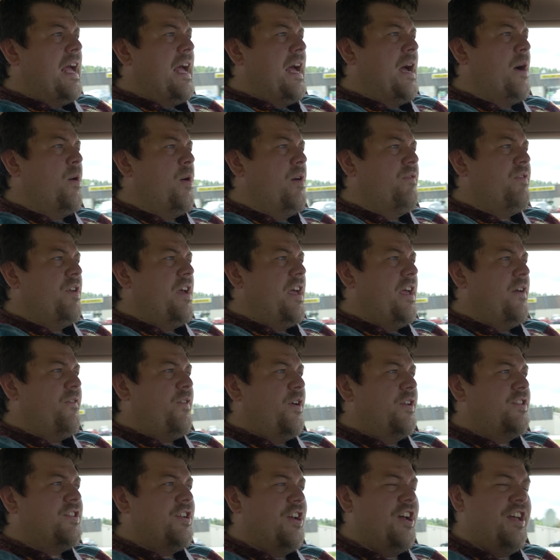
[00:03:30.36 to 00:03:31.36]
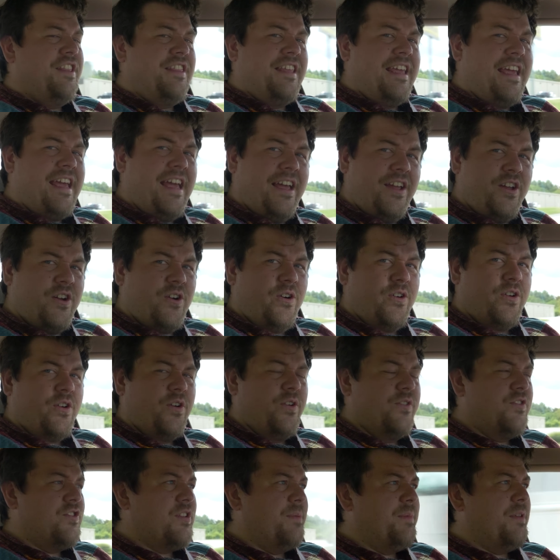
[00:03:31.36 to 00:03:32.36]
However, if I turn the aircon
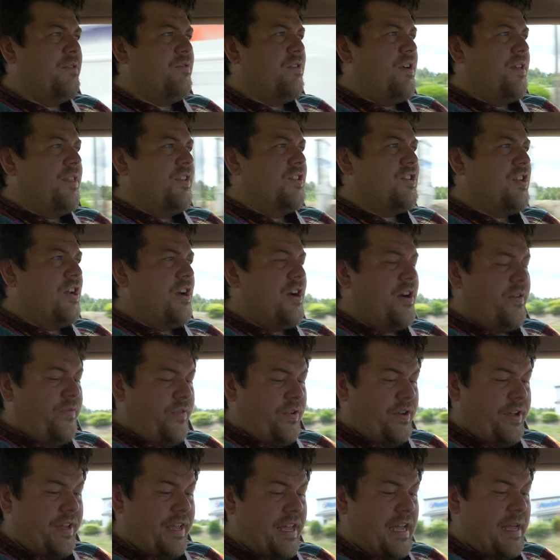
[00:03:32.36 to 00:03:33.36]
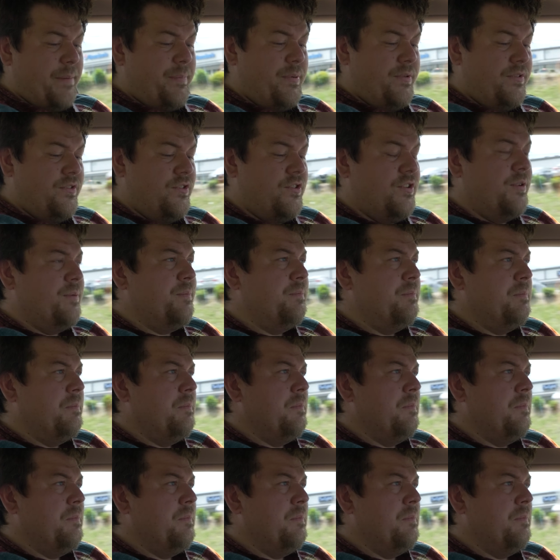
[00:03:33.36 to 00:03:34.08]
on, something rather terrifying happens.